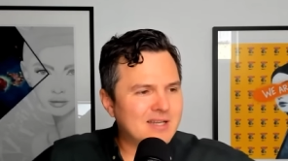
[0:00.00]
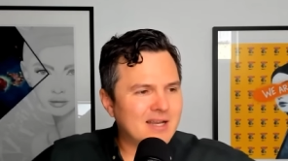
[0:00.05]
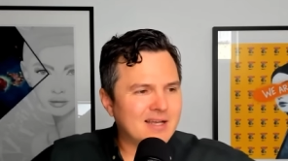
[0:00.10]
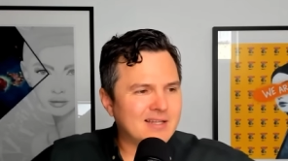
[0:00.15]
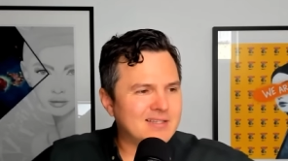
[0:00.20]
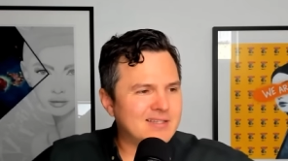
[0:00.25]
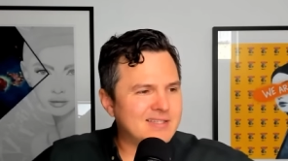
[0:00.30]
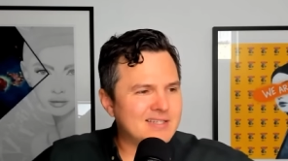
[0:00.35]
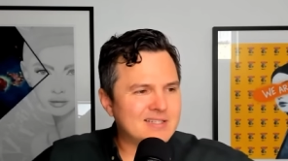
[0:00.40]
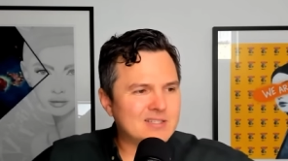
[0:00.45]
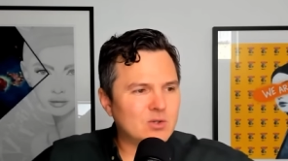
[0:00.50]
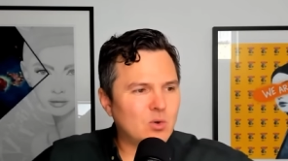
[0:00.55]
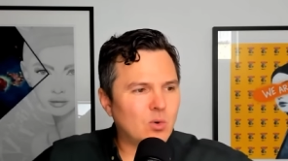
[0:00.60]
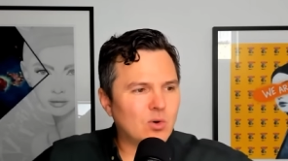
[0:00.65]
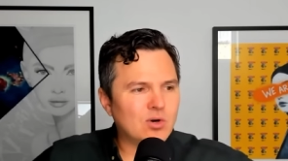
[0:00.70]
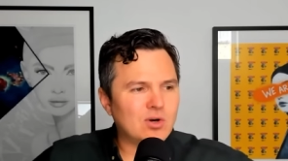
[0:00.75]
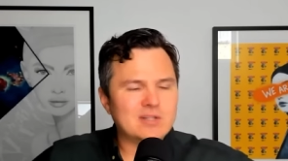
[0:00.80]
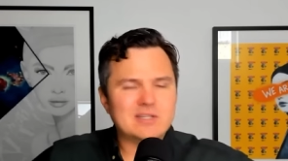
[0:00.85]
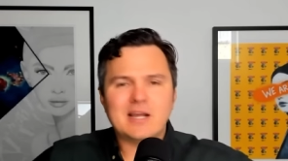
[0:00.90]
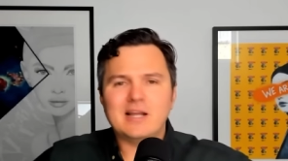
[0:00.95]
a Discord
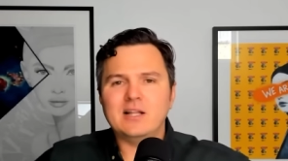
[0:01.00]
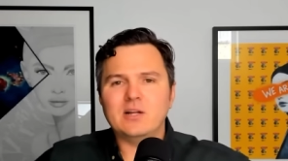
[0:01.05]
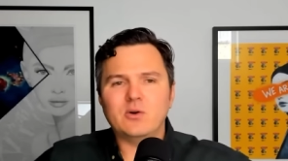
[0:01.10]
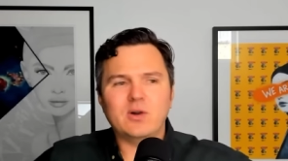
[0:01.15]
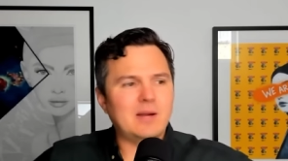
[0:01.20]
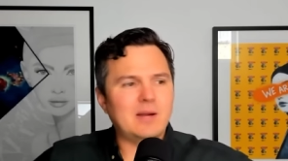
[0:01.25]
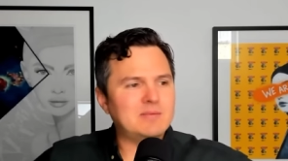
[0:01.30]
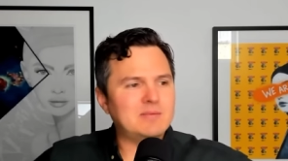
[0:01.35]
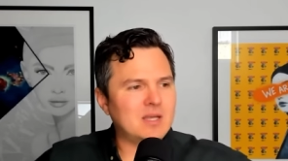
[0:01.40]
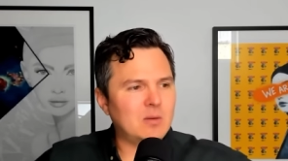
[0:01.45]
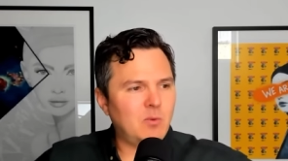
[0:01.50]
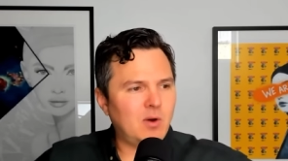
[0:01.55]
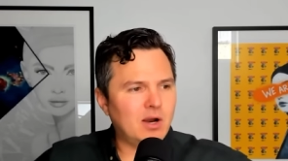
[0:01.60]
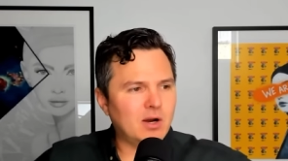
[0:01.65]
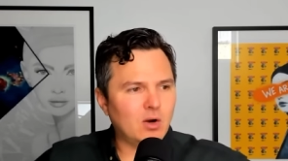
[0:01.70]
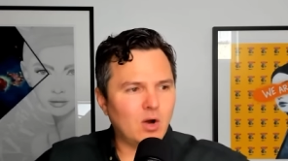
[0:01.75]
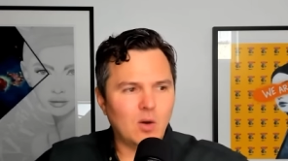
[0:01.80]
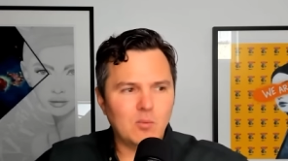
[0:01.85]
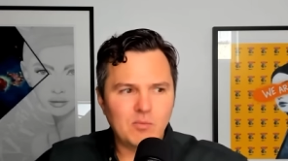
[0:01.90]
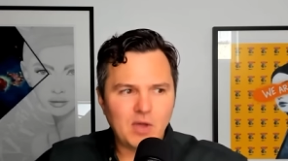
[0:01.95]
or a Telegram somewhere
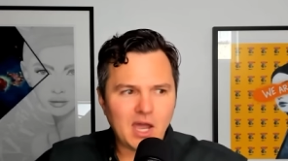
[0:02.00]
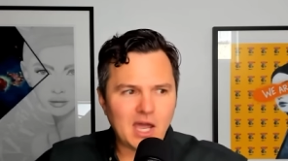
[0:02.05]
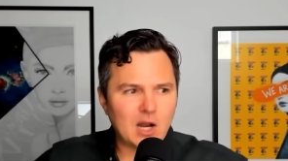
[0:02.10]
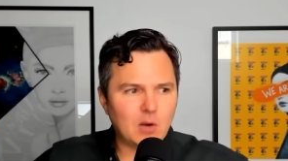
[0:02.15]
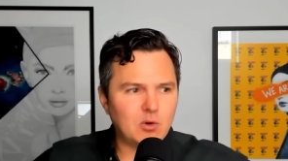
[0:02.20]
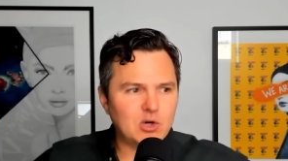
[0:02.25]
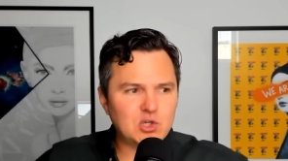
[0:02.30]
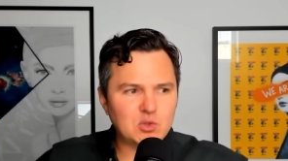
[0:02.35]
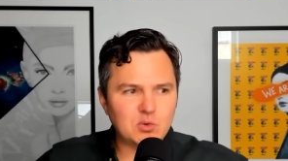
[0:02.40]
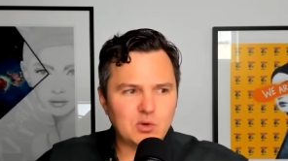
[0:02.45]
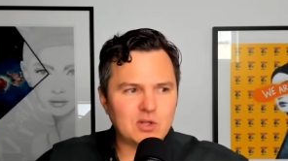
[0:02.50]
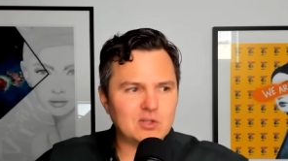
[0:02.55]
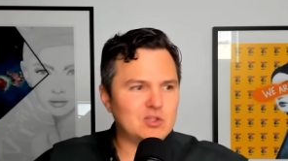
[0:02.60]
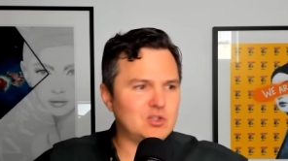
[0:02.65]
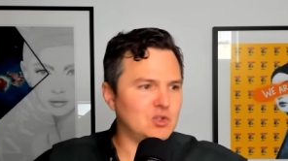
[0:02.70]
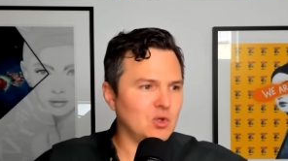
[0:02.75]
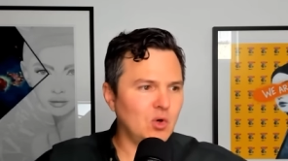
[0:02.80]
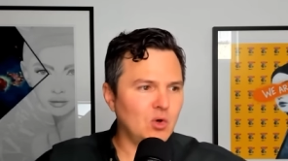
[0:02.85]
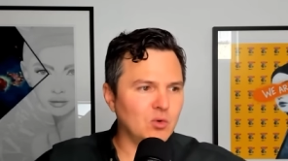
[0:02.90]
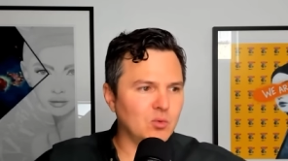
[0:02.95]
going, man, I wish we had
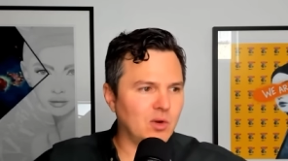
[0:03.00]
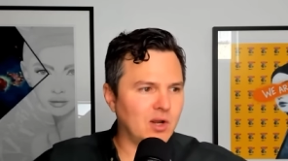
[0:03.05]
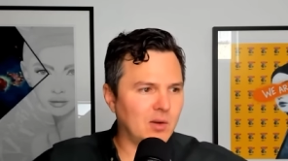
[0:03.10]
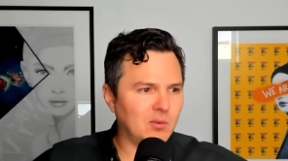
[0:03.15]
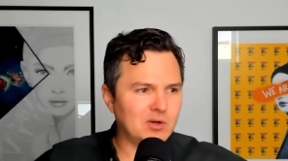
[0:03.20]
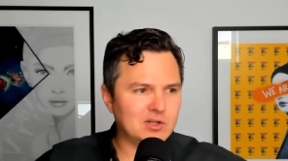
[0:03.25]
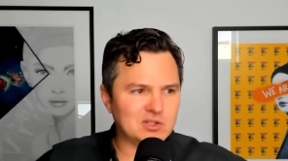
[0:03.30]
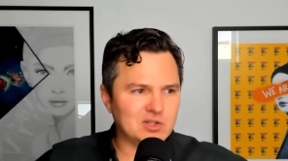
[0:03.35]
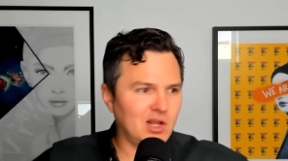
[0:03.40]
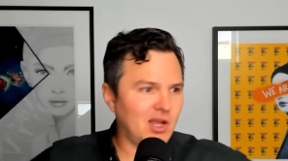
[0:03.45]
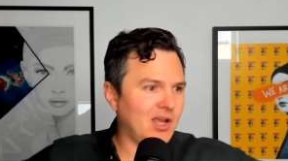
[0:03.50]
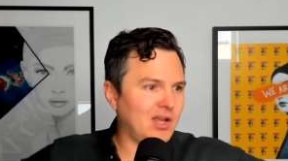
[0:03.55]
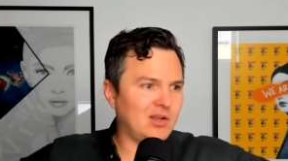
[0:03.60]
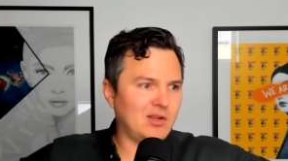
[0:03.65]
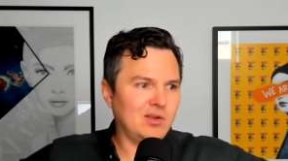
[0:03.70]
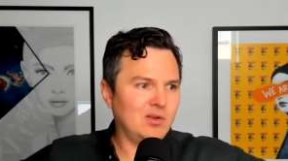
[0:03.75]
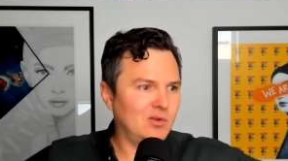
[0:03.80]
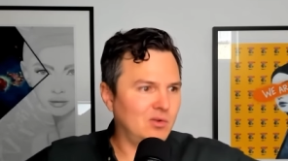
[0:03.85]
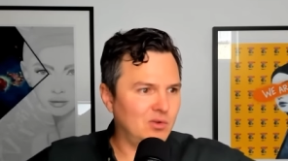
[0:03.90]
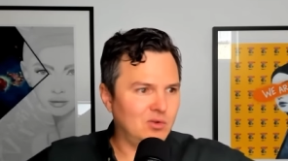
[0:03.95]
sold when it was
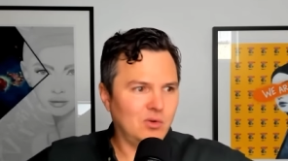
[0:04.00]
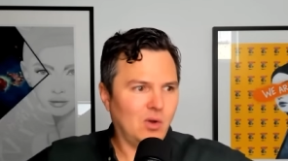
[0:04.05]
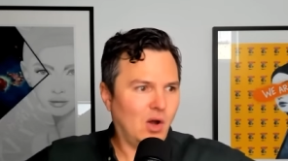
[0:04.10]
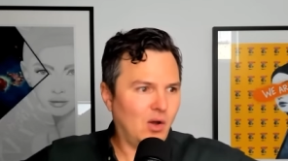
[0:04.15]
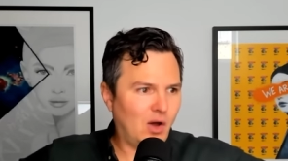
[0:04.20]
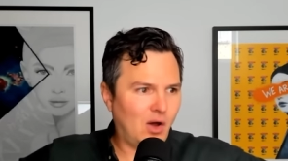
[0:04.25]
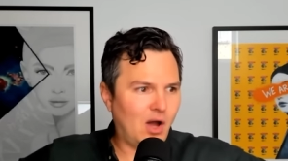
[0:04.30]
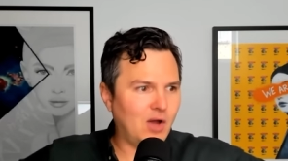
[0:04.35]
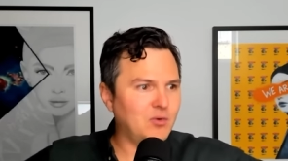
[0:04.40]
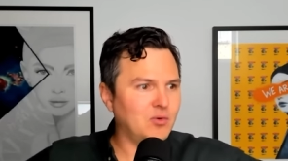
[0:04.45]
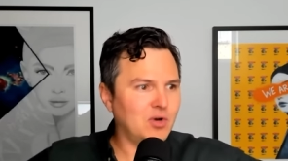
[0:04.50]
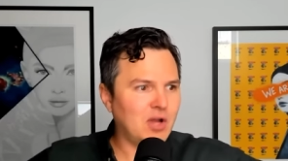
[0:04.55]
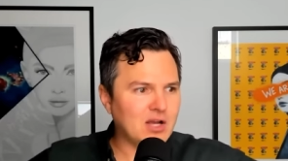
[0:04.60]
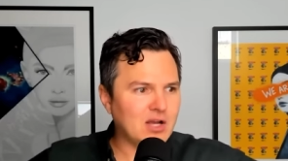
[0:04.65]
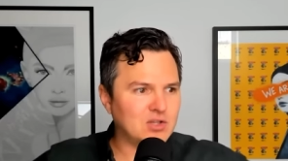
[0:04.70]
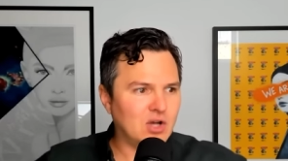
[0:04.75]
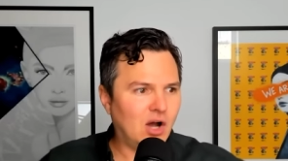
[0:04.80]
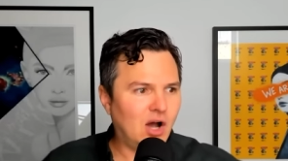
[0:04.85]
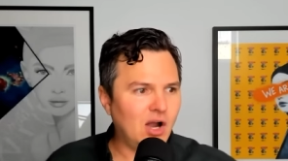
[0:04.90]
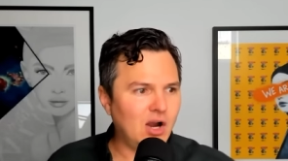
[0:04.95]
like one hundred
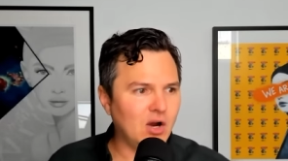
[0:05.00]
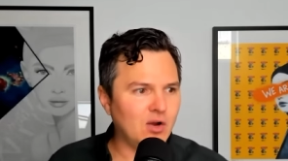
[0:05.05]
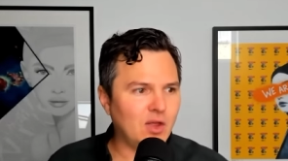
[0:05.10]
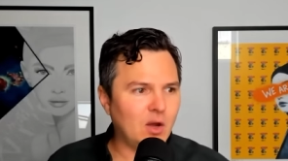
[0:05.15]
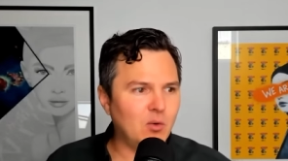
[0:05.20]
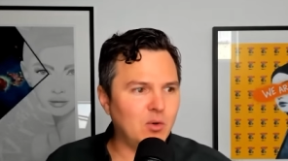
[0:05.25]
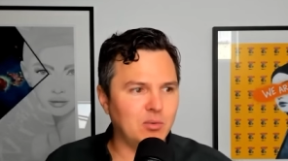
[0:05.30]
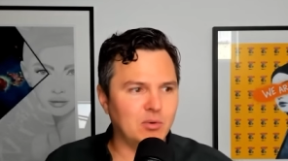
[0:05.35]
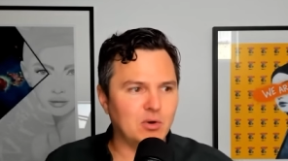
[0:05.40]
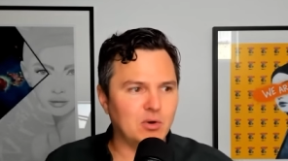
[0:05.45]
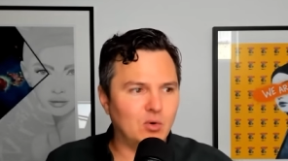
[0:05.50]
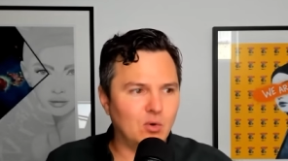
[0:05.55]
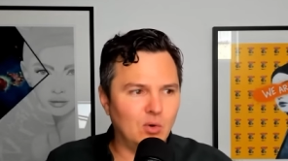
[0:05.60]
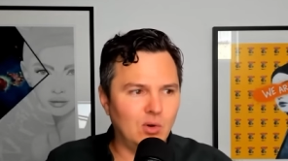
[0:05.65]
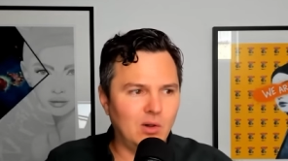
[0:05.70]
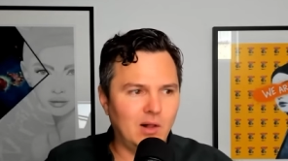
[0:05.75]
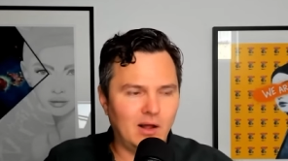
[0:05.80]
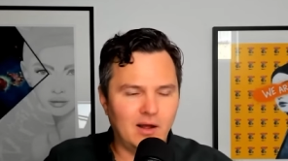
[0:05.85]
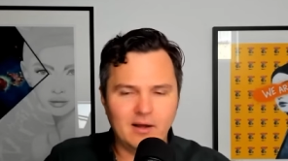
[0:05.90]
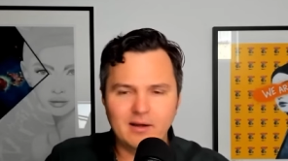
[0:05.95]
X higher. That would have been
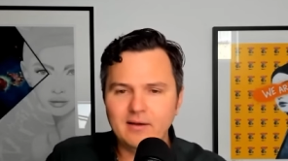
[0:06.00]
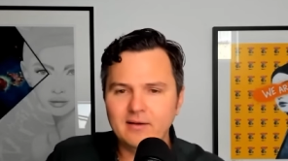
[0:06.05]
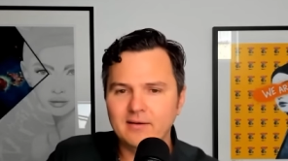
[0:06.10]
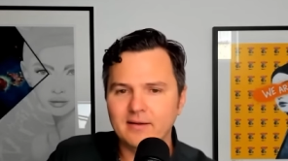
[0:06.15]
cool, huh?